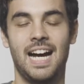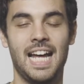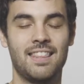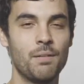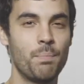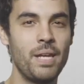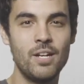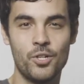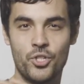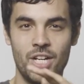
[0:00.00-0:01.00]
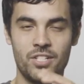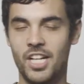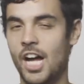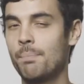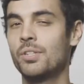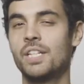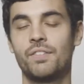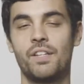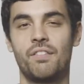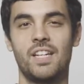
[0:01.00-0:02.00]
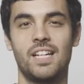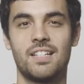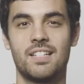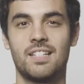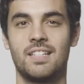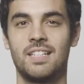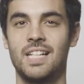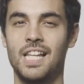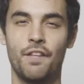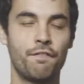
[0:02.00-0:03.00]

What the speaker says: I think Peter shares a couple of different things. The